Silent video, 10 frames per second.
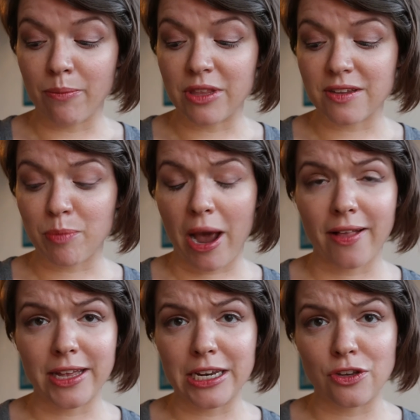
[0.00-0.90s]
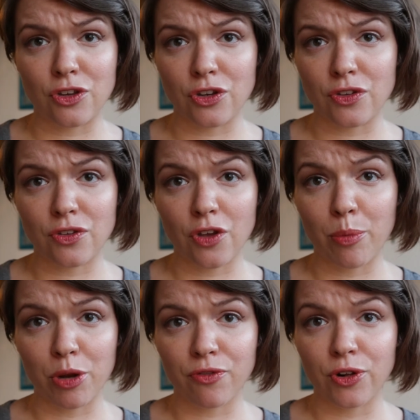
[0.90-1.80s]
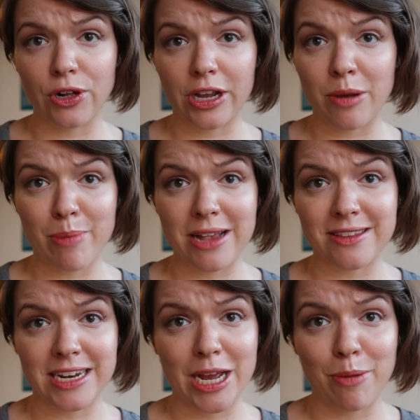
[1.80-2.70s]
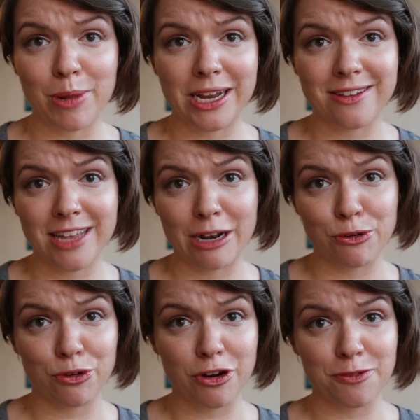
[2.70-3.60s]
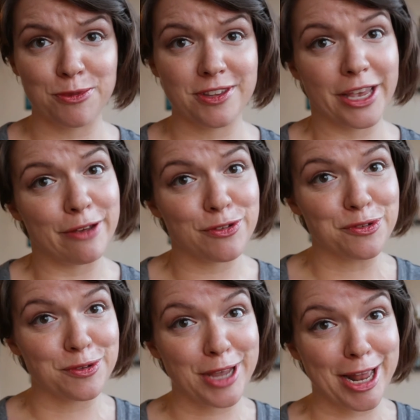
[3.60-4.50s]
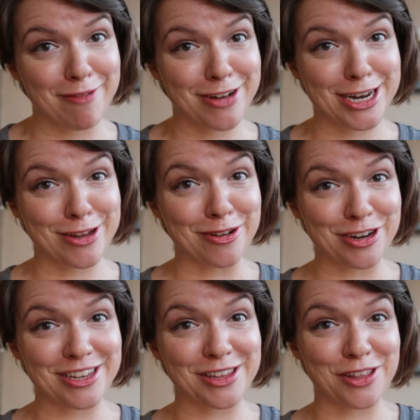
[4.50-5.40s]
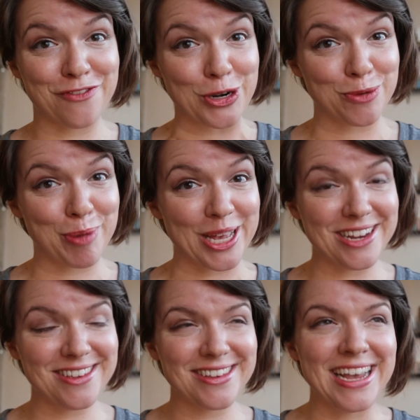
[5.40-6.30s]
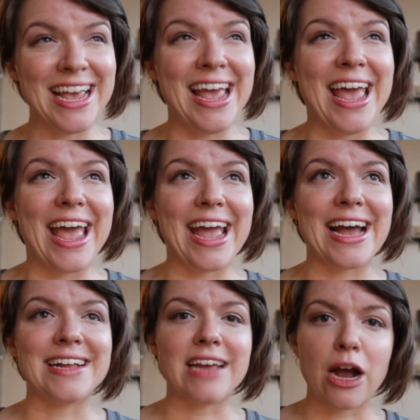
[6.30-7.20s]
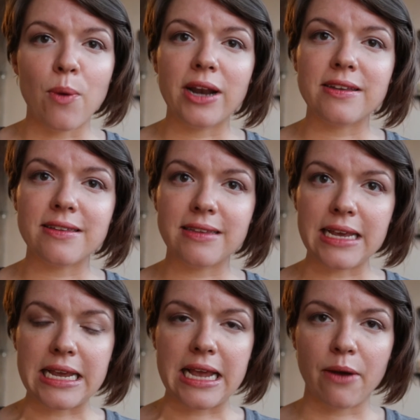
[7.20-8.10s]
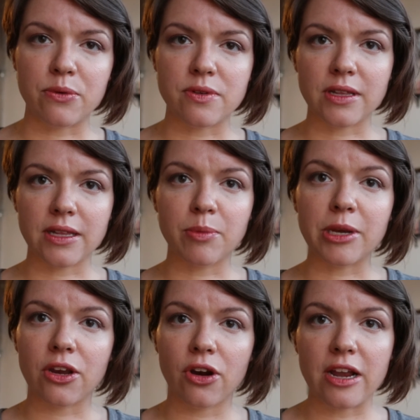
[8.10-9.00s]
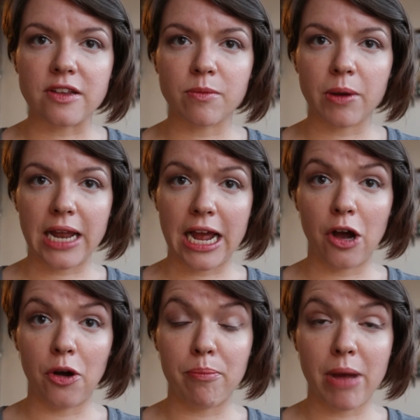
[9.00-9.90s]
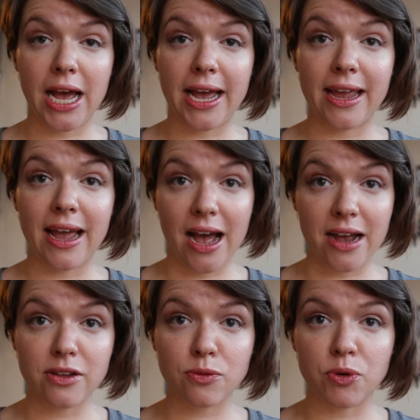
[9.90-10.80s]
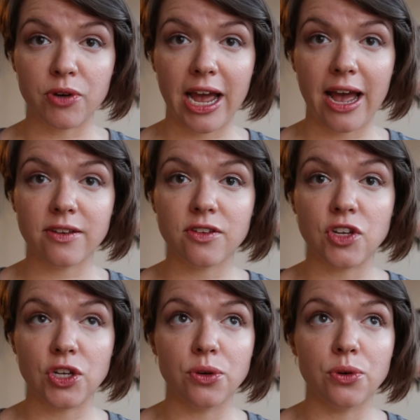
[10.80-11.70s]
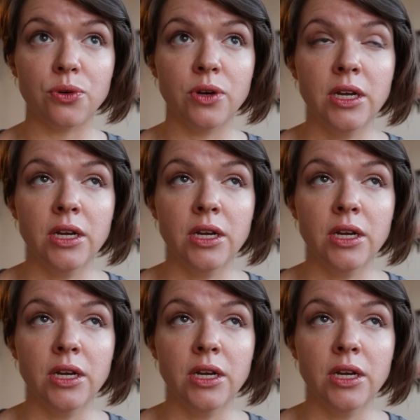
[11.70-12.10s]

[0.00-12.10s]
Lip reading: this palette is just so beautiful. I couldn't pass it up. Like I said, it was a Christmas gift, so it was kind of an indulgence in the first place. And I wanted to see, I was a little bit curious about how my eyes would react to